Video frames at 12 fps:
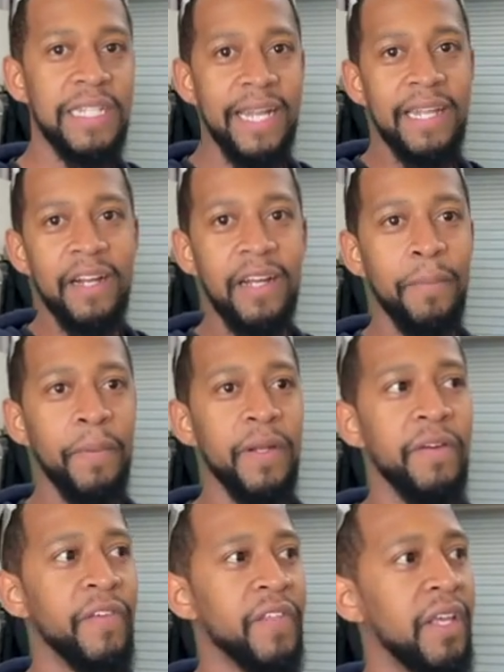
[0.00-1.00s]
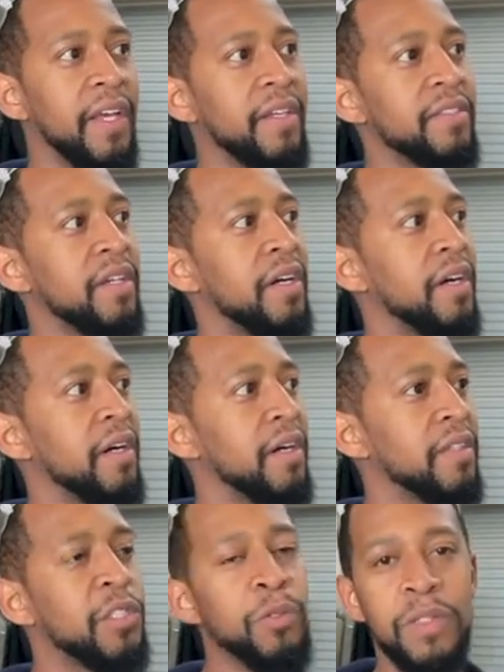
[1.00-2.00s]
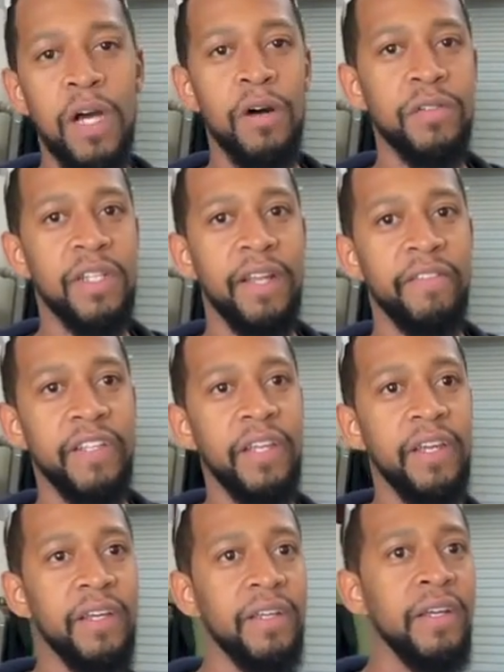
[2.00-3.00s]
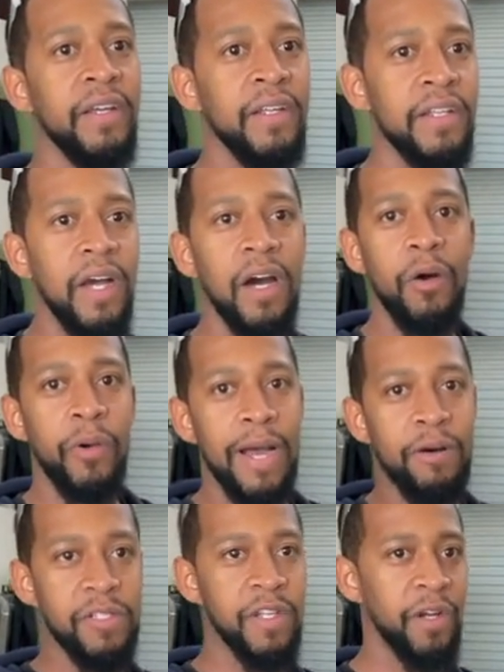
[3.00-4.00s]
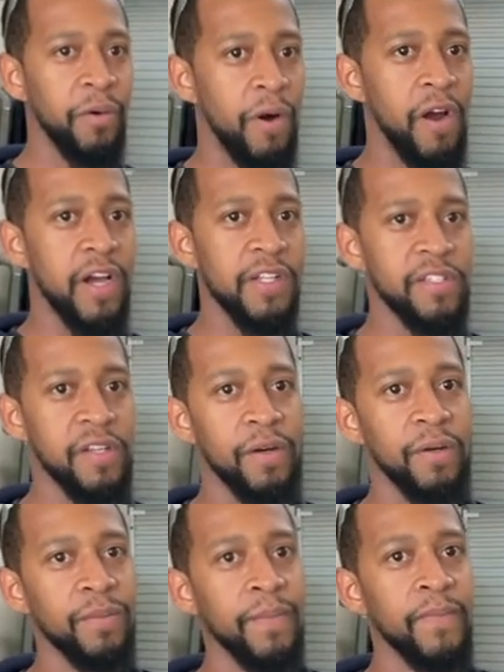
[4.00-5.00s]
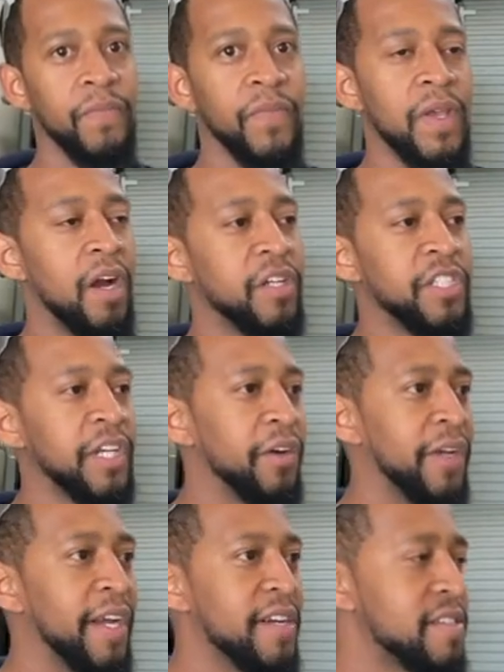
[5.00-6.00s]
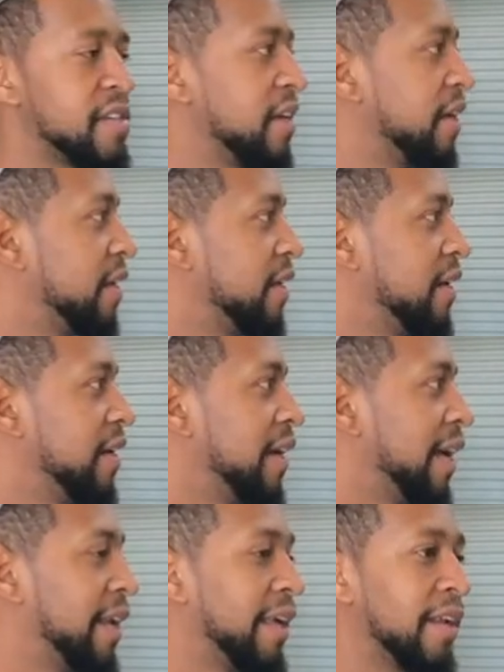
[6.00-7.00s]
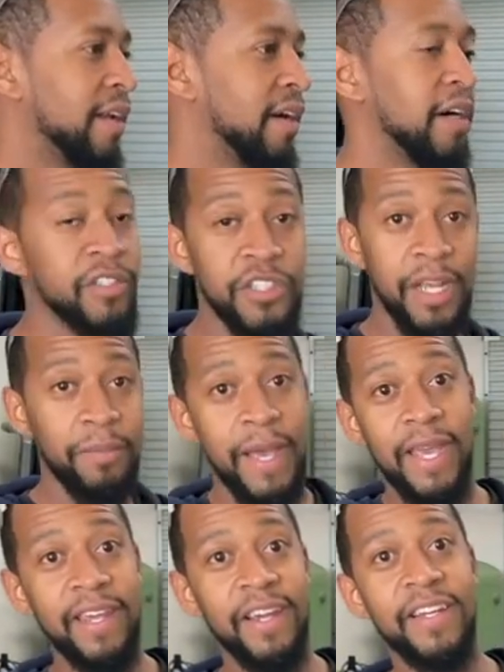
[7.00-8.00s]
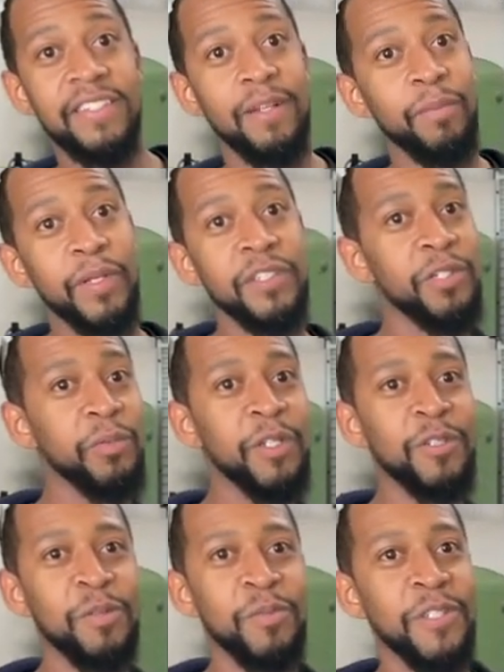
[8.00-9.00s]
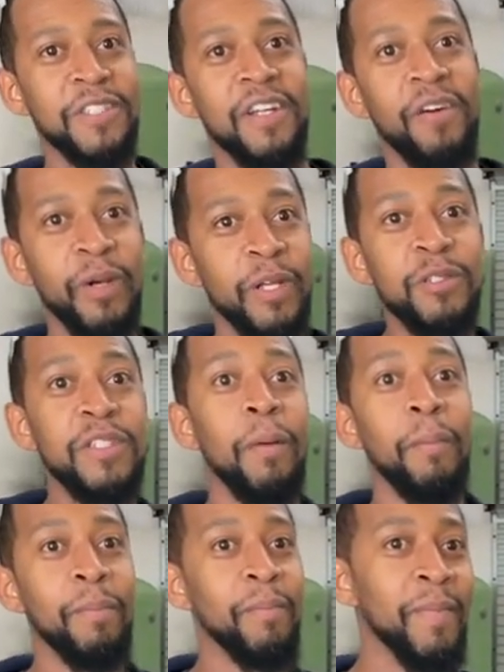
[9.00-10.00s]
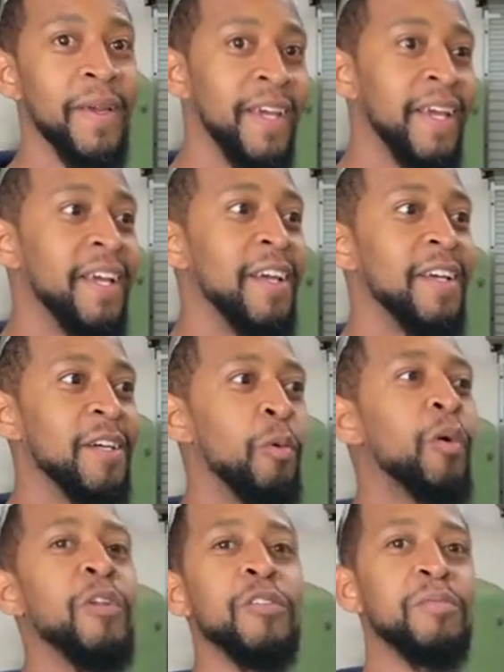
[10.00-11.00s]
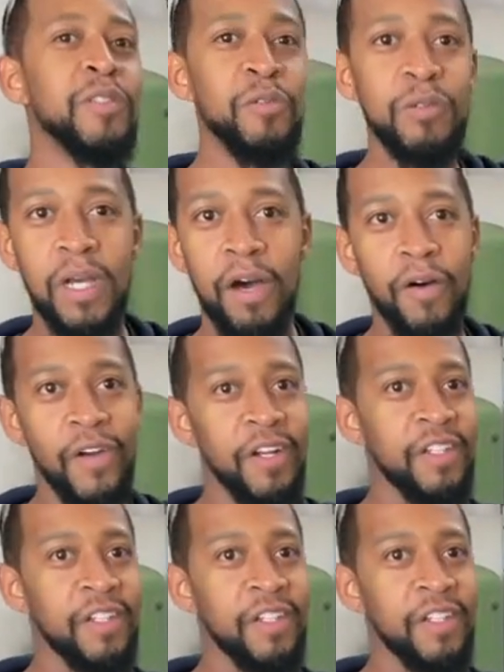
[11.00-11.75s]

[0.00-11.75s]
I did a couple different things, uh, two tones and everything. Okay. Uh, when I was in the garage, so y'all can check on there and see, and then uh, check back here because I'm pretty sure we'll do some more stuff. We'll do some, we'll do some two tone and uh,